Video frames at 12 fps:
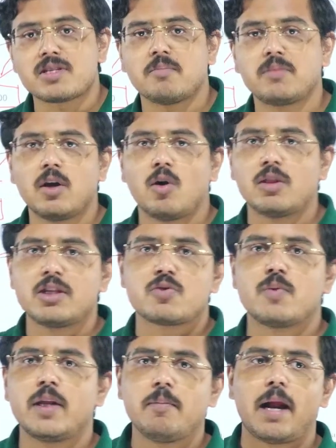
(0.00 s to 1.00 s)
something on this
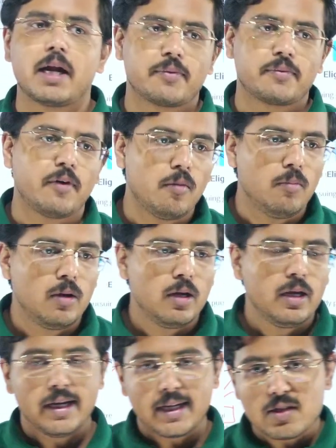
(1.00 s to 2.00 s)
very platform,
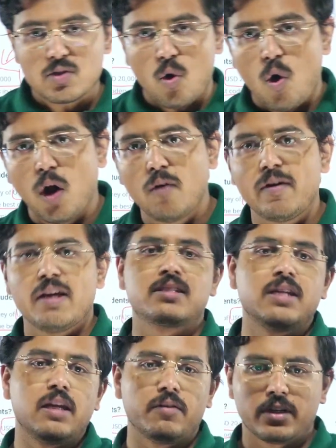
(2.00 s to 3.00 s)
it is always
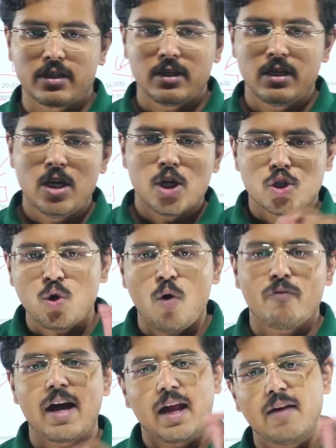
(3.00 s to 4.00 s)
delivered. So
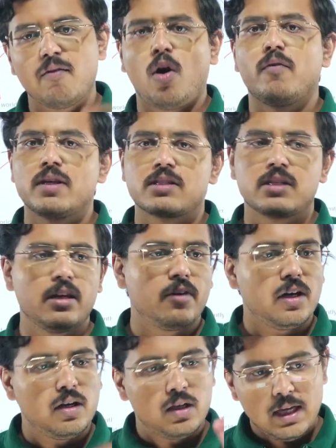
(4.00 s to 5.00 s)
far, I've always
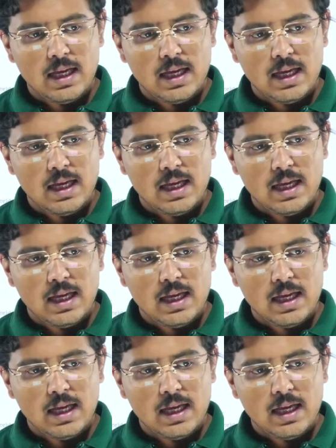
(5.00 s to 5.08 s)
delivered.